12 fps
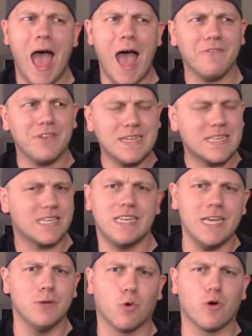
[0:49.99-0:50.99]
having
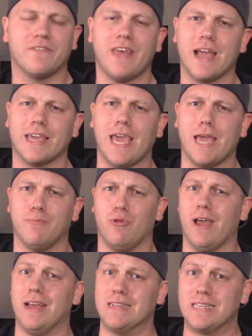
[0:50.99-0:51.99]
seen more of that
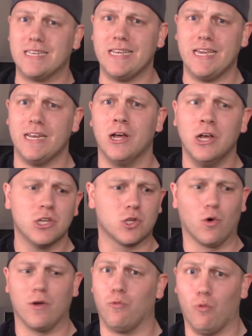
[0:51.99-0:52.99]
gameplay and seen
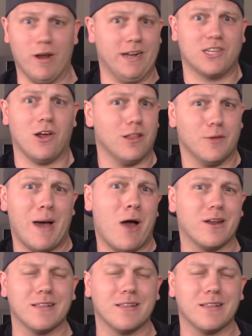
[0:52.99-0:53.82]
sort of what it's all about,